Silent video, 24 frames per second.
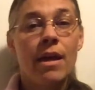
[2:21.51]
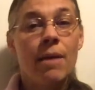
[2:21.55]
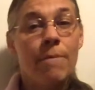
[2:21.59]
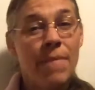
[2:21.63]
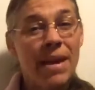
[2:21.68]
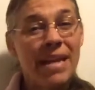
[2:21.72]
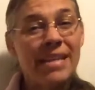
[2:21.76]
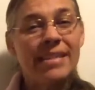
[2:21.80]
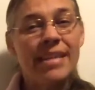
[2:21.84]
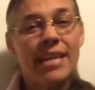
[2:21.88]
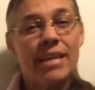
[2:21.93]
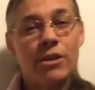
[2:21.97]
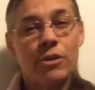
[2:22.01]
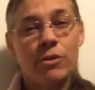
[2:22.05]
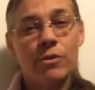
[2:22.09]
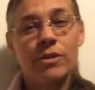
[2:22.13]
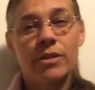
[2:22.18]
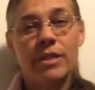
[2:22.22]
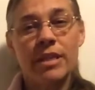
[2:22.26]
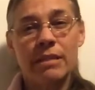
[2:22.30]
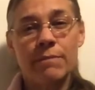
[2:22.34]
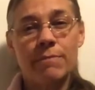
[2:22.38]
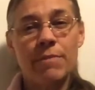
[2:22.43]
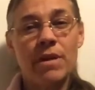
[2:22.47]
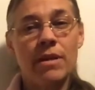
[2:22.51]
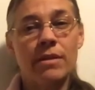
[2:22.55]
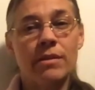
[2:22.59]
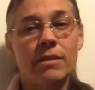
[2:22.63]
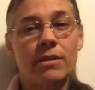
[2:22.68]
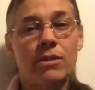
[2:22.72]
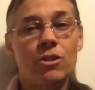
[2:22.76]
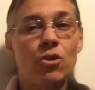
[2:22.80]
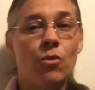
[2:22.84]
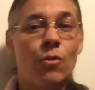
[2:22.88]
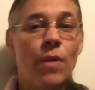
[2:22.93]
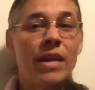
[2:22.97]
It may take you 6
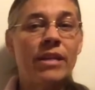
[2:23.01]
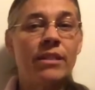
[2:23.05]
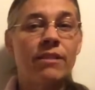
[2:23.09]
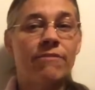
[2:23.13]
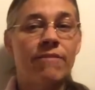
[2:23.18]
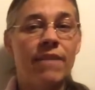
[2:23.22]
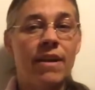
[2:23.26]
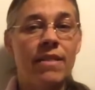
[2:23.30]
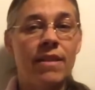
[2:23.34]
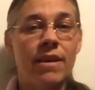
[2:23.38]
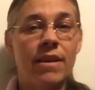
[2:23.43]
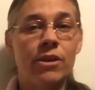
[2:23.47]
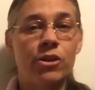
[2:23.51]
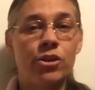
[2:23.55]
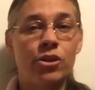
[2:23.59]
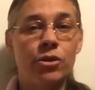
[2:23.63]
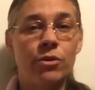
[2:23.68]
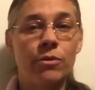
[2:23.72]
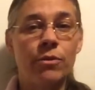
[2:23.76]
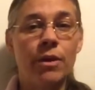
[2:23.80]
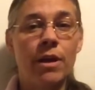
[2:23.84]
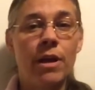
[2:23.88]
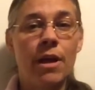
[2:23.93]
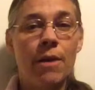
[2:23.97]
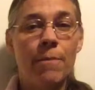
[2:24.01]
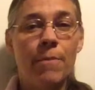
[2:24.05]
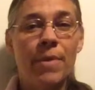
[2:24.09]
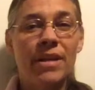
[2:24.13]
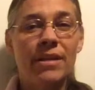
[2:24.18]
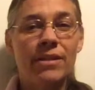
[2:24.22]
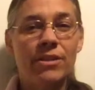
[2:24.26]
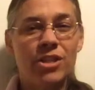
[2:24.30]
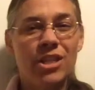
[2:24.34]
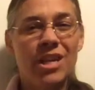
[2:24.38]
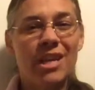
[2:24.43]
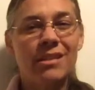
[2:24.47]
months to rectify the issue,
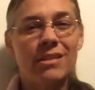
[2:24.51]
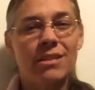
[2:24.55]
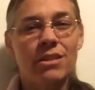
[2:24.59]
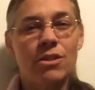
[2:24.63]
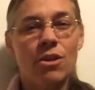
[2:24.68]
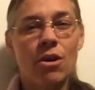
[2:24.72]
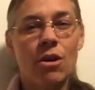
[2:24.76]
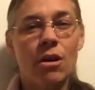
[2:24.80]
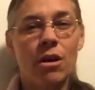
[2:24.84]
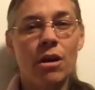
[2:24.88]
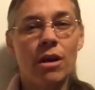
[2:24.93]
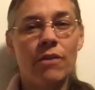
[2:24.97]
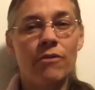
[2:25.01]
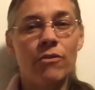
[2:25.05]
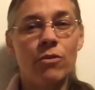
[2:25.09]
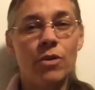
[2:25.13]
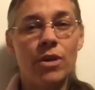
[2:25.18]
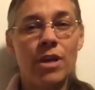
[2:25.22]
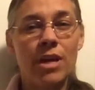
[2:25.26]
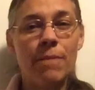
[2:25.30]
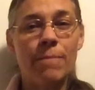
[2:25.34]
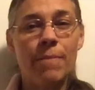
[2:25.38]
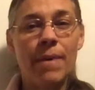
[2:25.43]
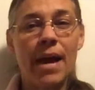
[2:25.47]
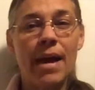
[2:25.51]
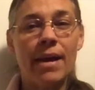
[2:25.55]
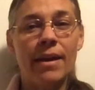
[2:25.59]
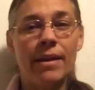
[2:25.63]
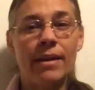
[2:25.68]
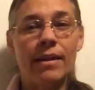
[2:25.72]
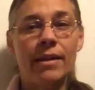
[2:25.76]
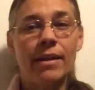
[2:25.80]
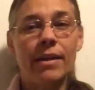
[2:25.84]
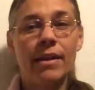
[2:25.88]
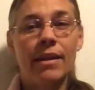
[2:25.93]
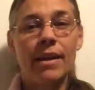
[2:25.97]
but chances are, if you keep
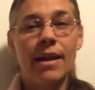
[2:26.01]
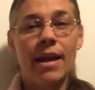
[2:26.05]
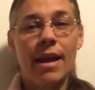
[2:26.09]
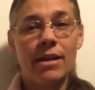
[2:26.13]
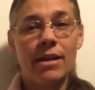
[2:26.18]
at it